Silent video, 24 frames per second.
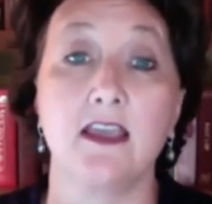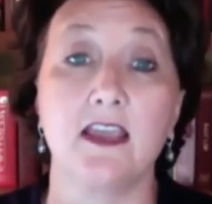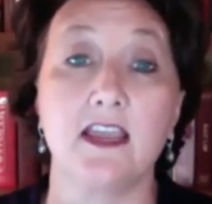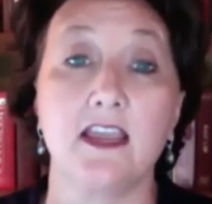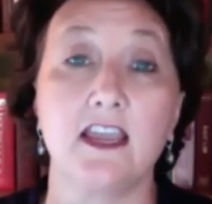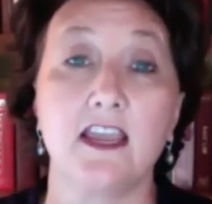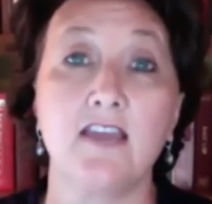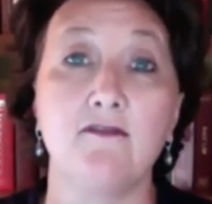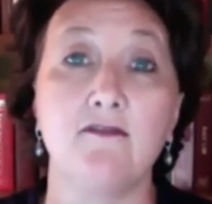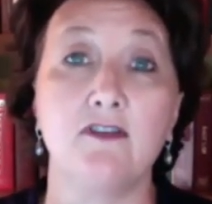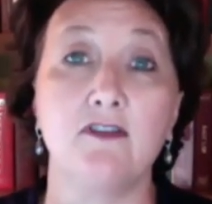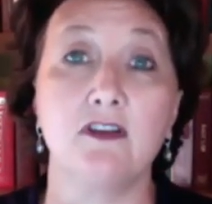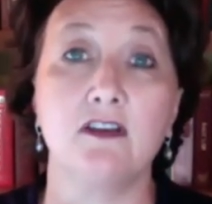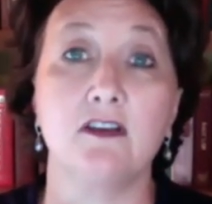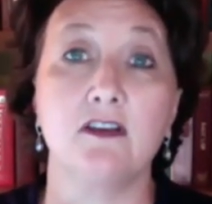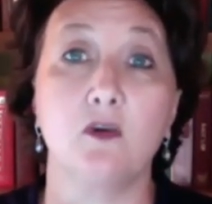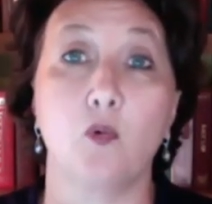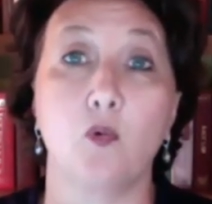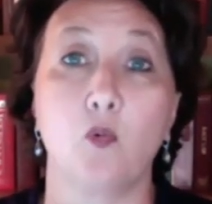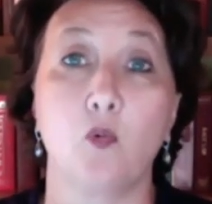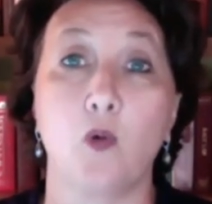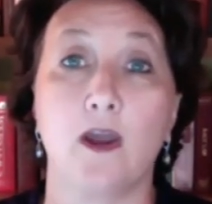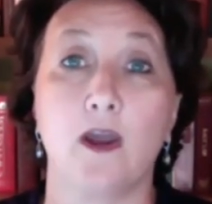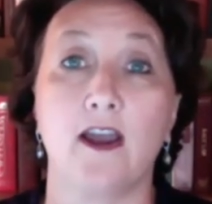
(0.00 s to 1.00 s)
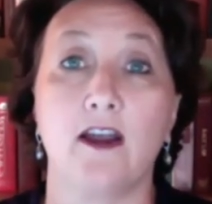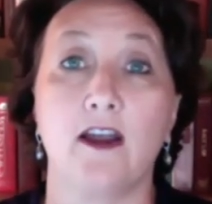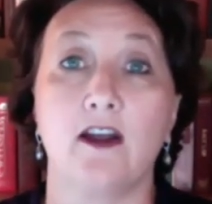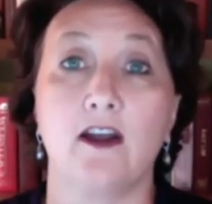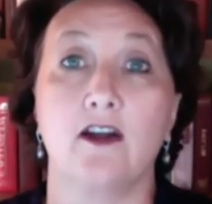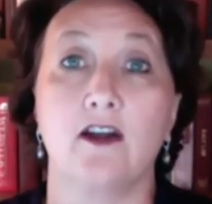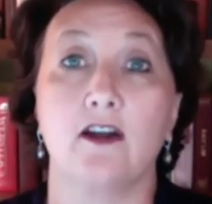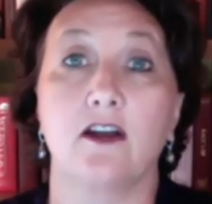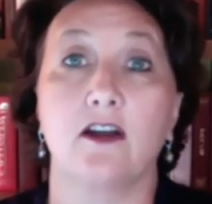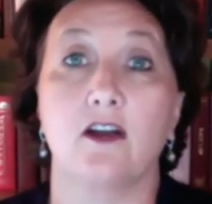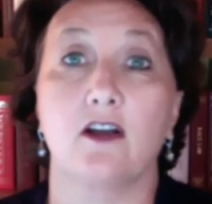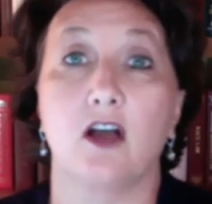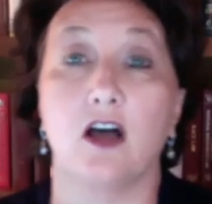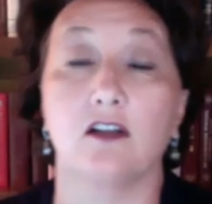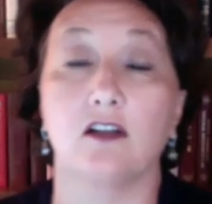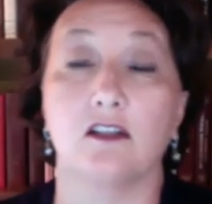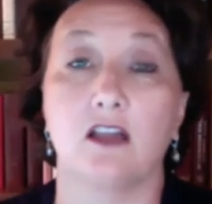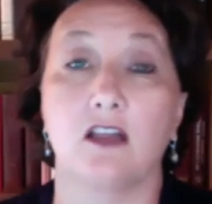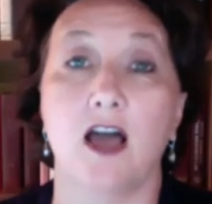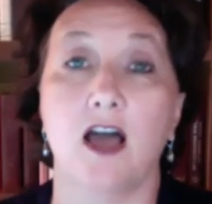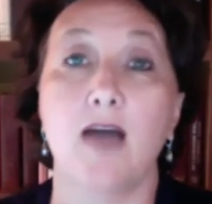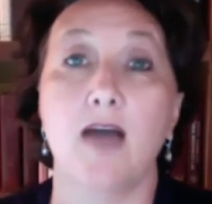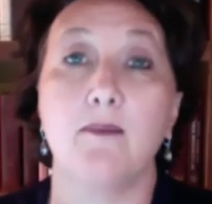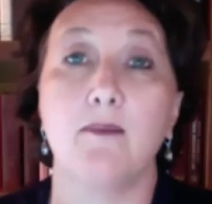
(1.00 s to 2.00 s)
even where
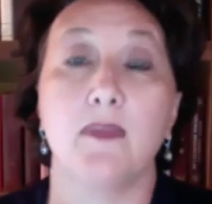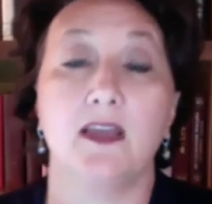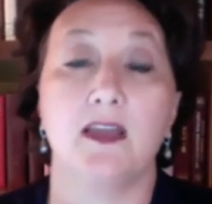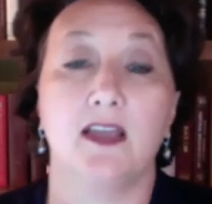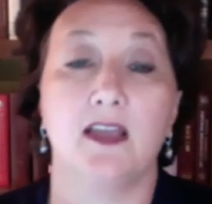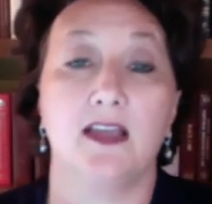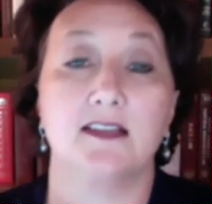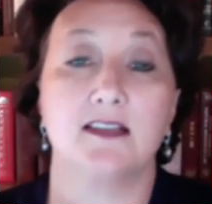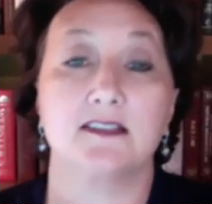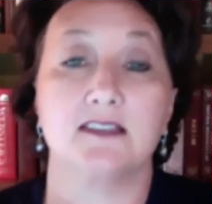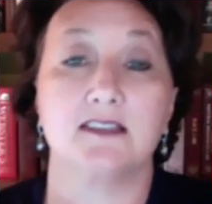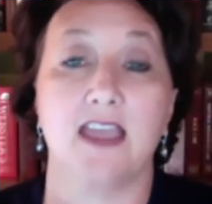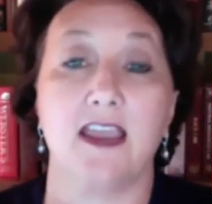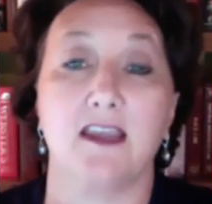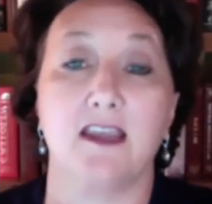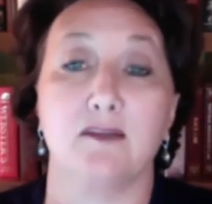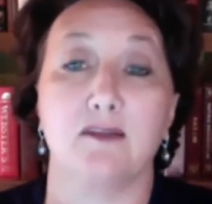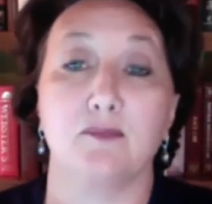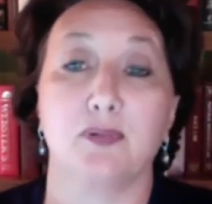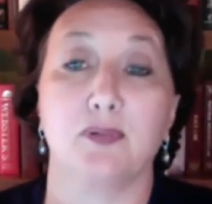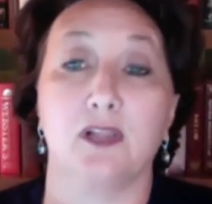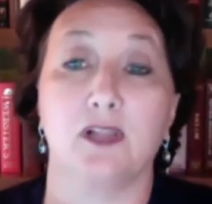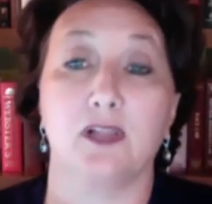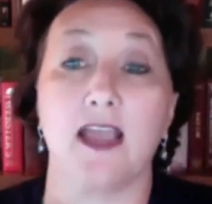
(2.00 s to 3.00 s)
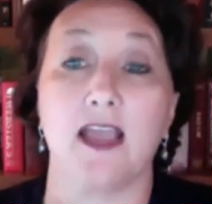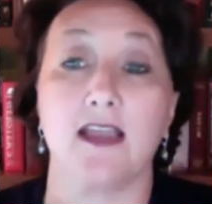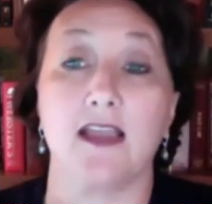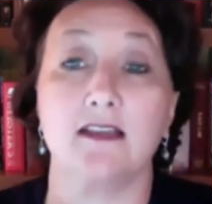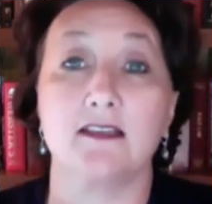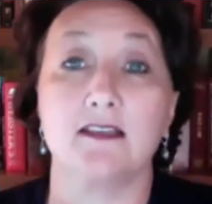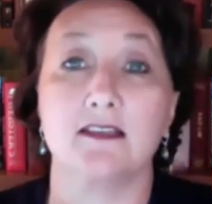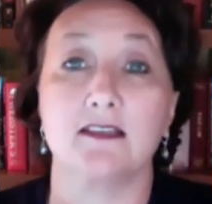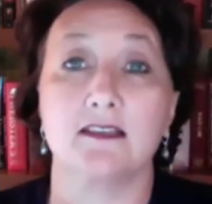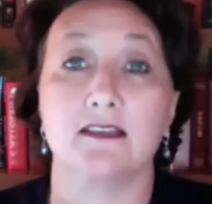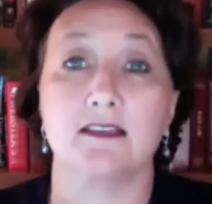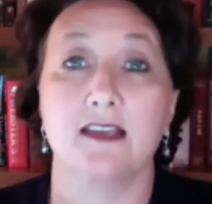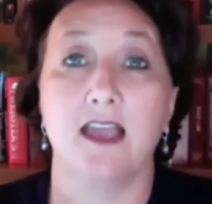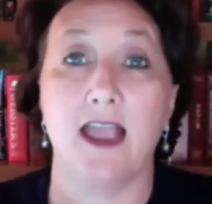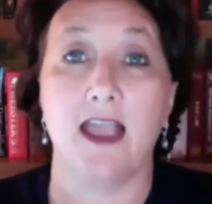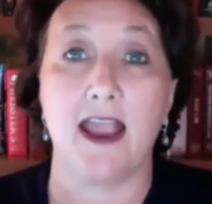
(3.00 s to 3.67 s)
allotment has taken place